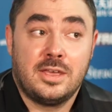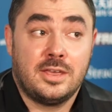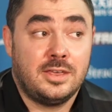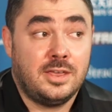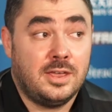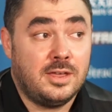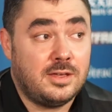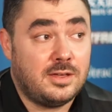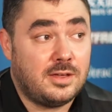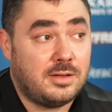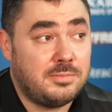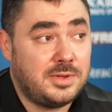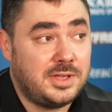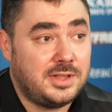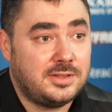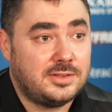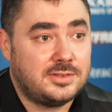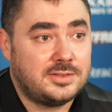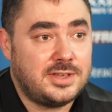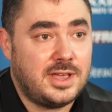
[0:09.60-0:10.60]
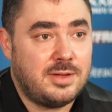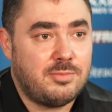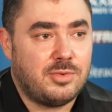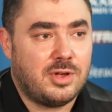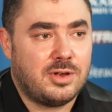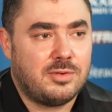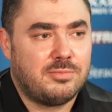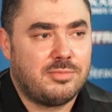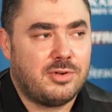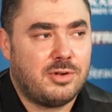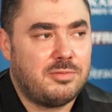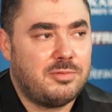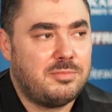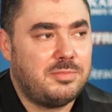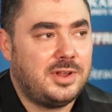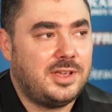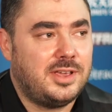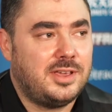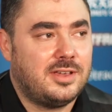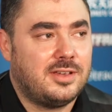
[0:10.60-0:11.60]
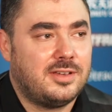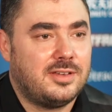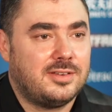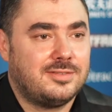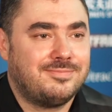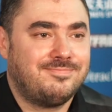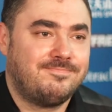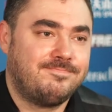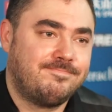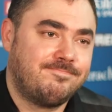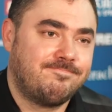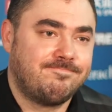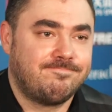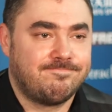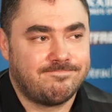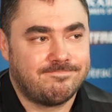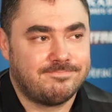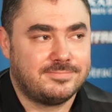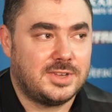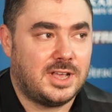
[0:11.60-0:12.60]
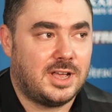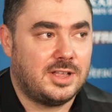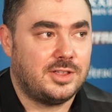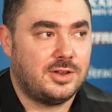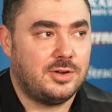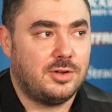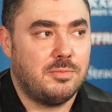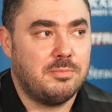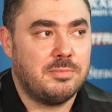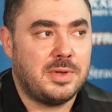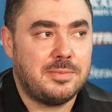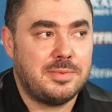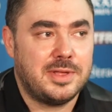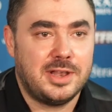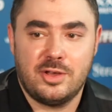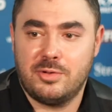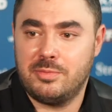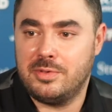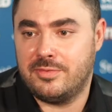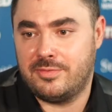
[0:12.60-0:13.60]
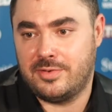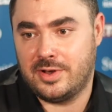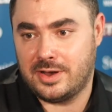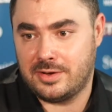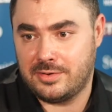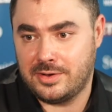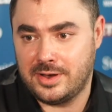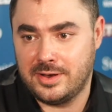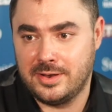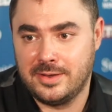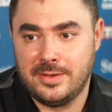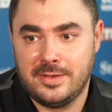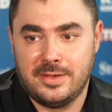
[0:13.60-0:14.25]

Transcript: Yeah, I mean, 10 1 probably, uh, I don't know, maybe a little bit flattering.